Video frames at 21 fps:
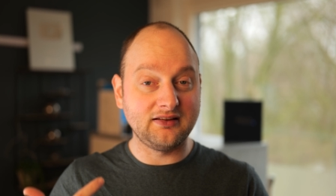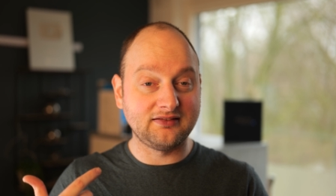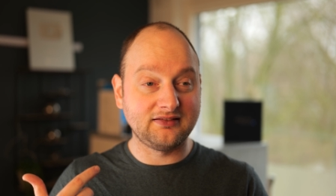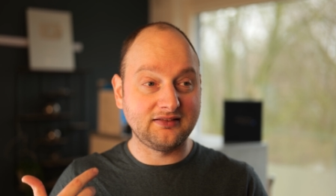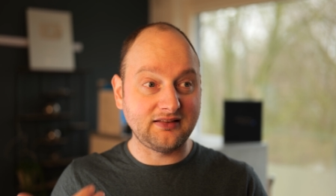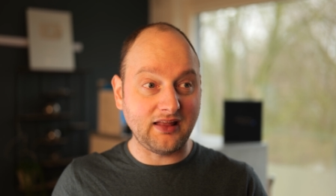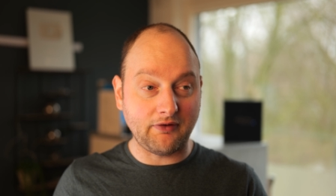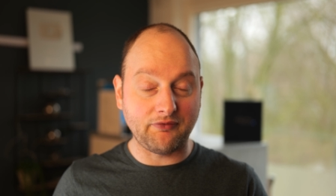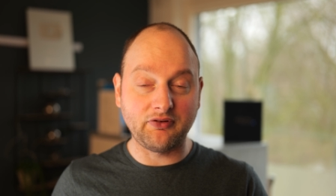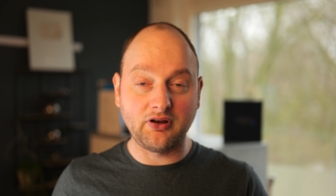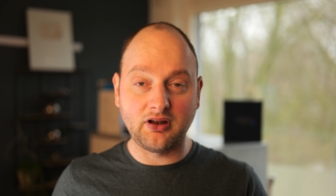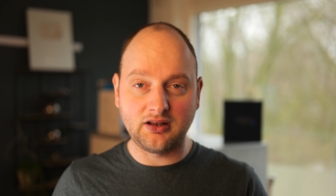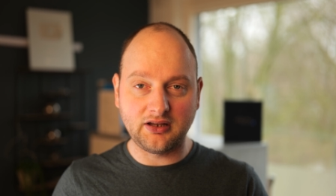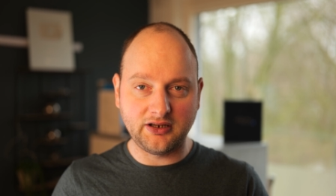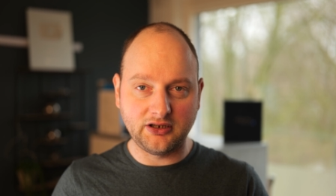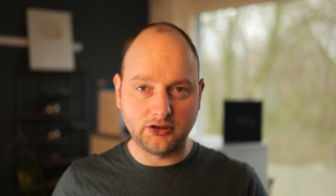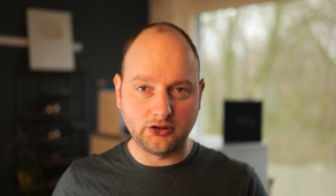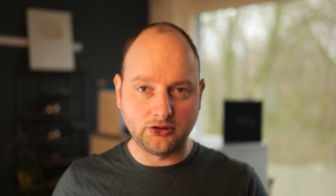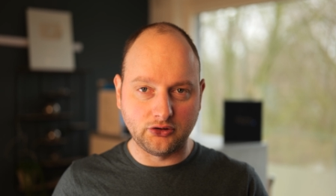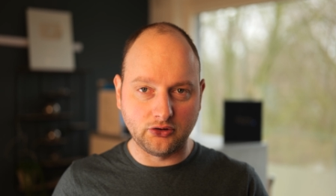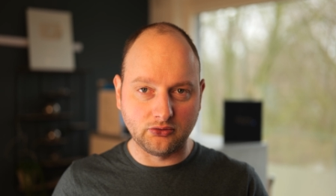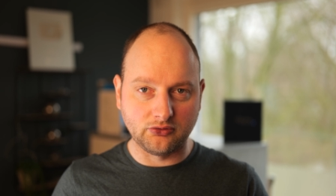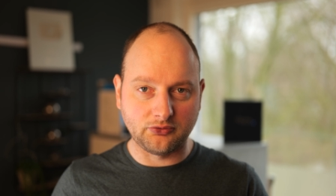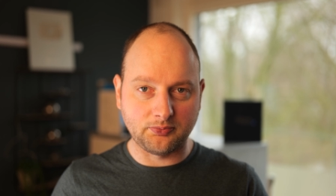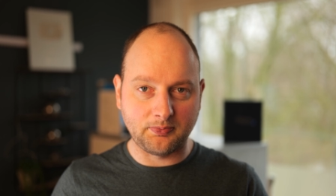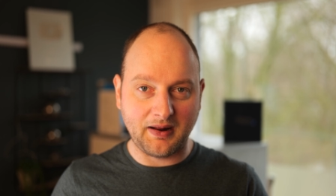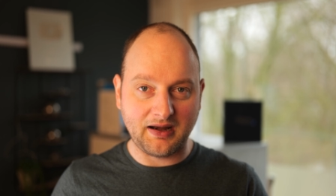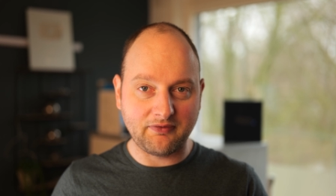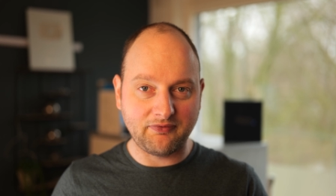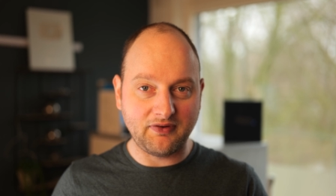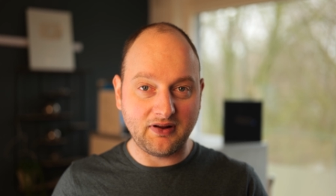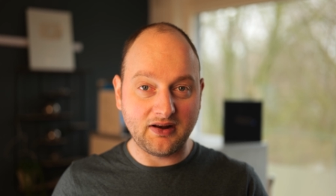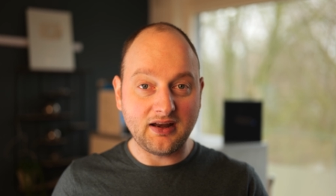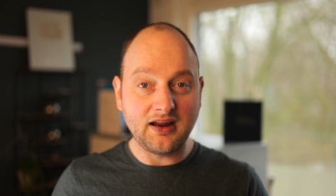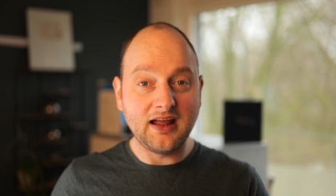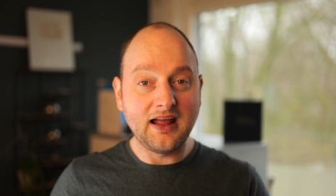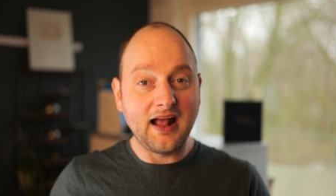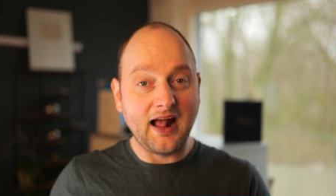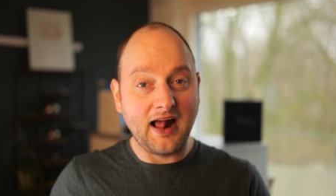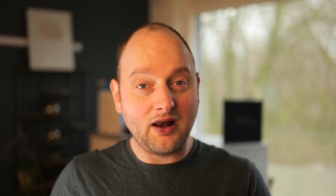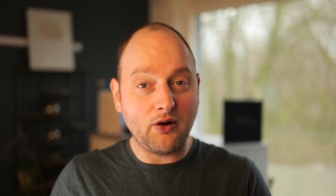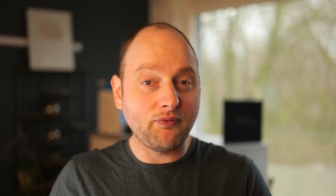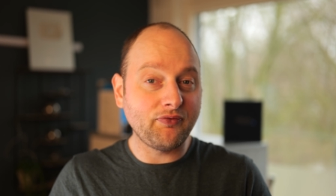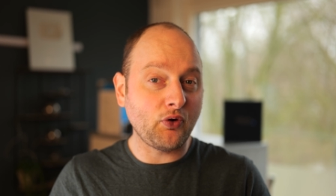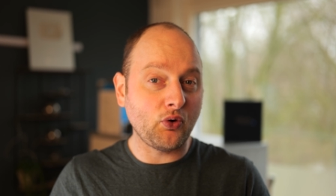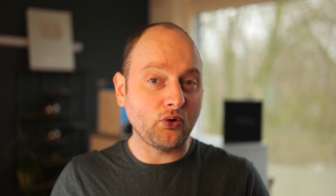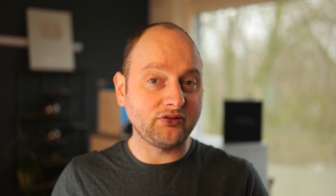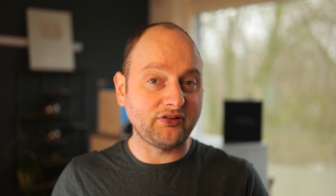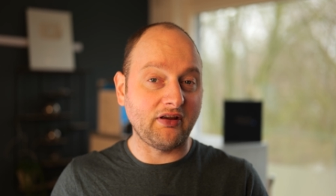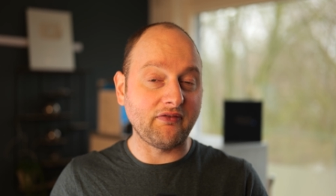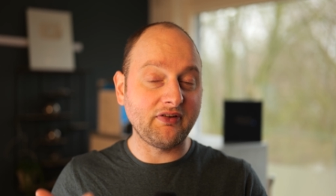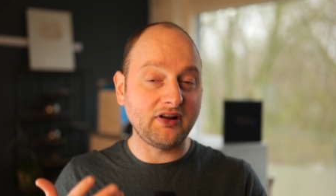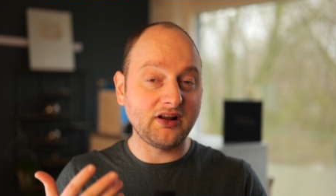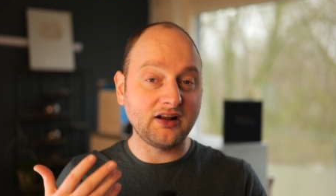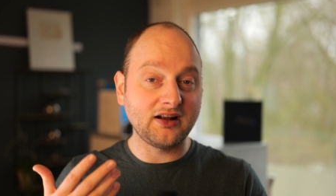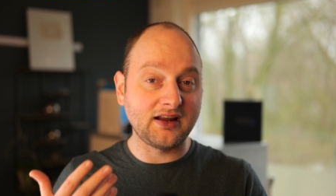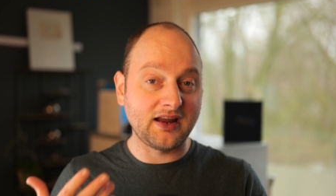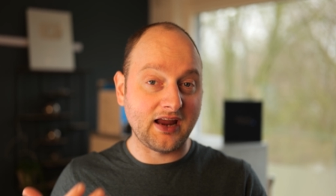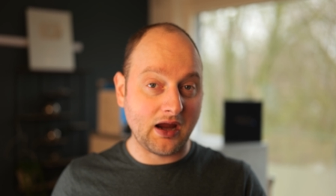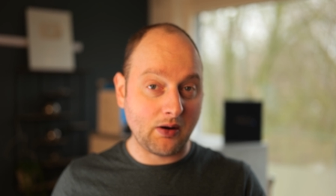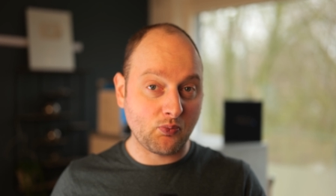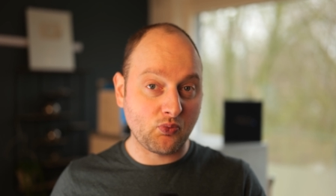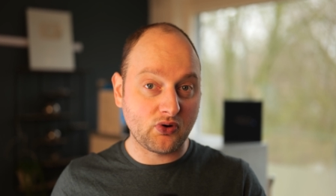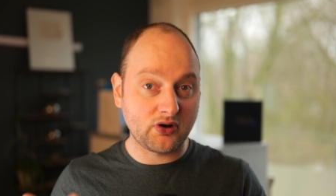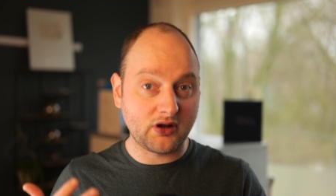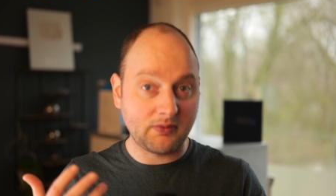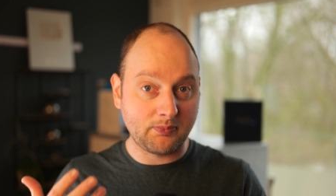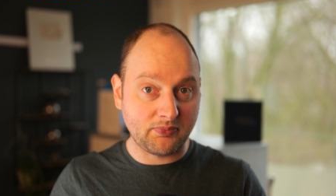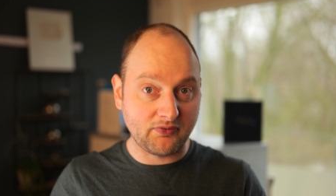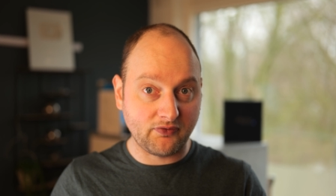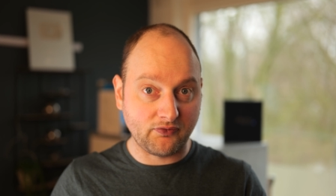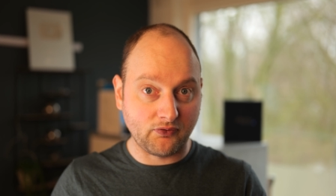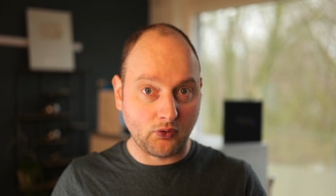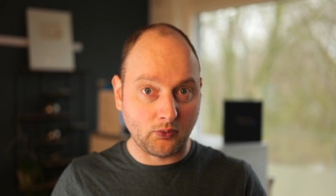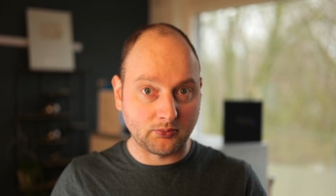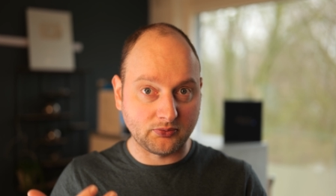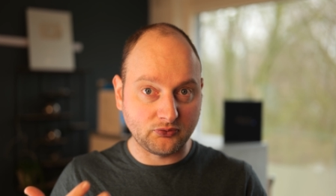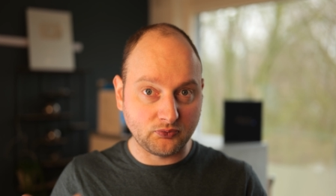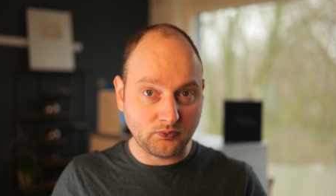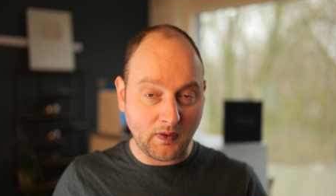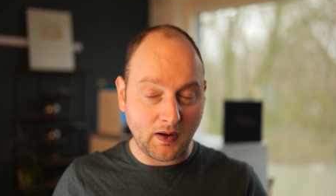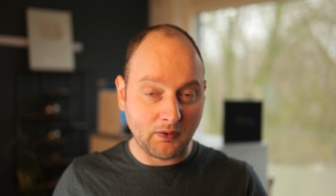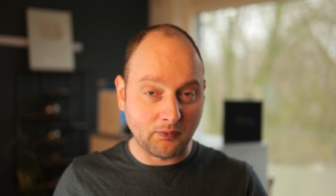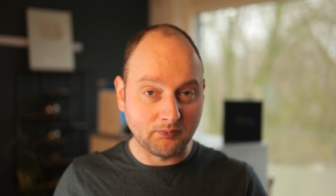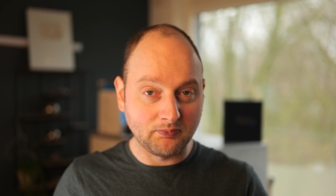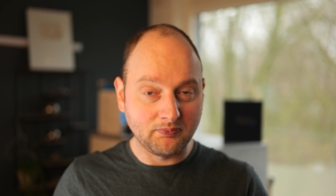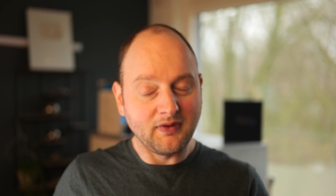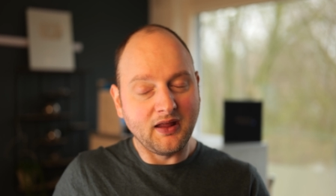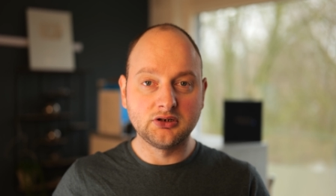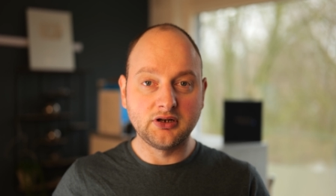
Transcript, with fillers: is definitely a huge benefit and of course having a camera that performs well.